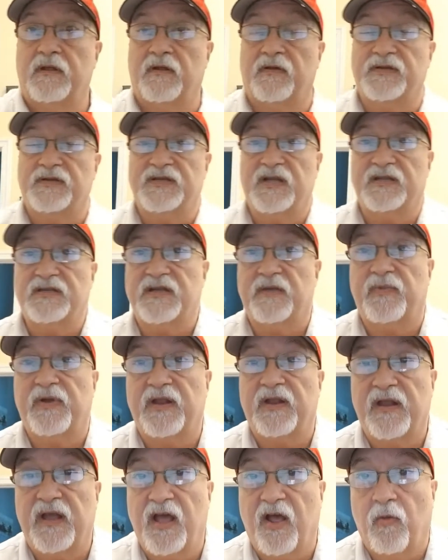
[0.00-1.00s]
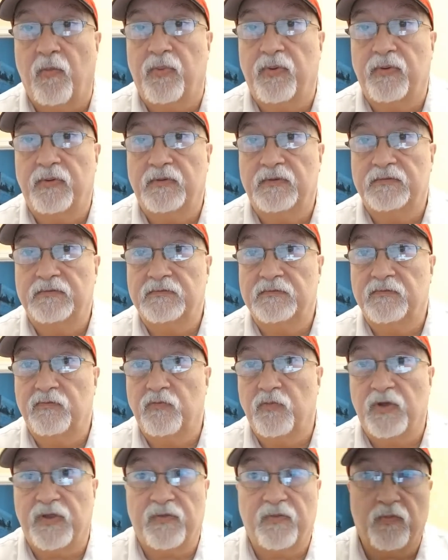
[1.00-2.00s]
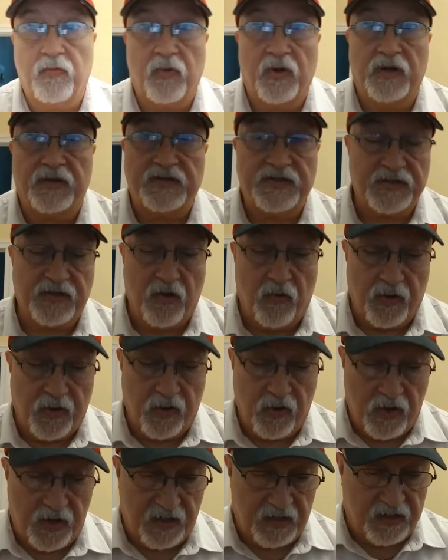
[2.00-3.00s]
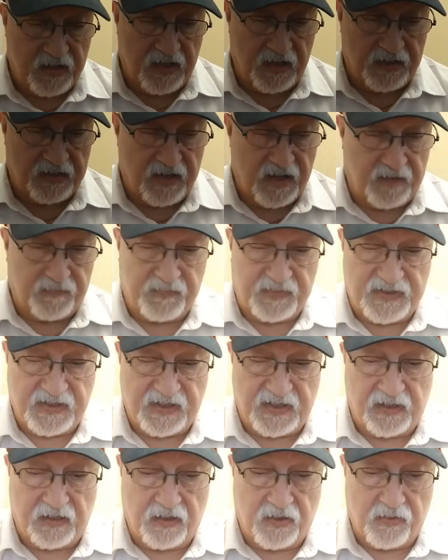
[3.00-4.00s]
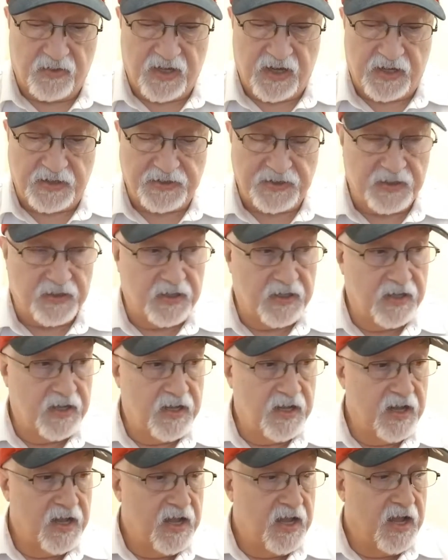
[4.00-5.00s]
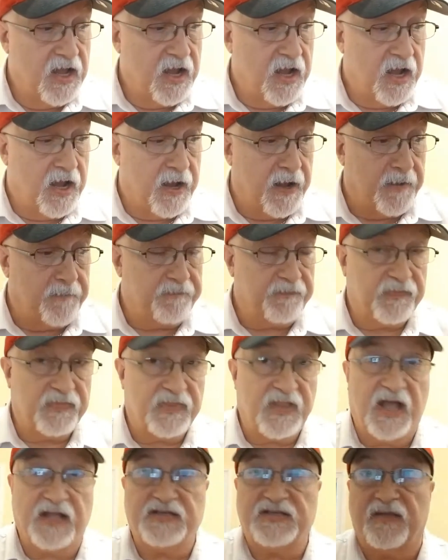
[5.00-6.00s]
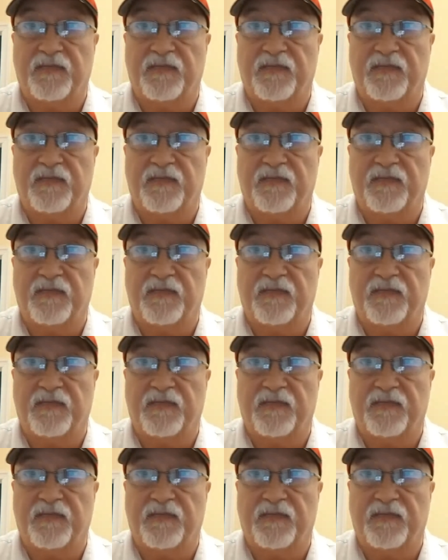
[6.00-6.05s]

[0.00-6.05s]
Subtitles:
send somebody to help with what's going on at that particular location. That's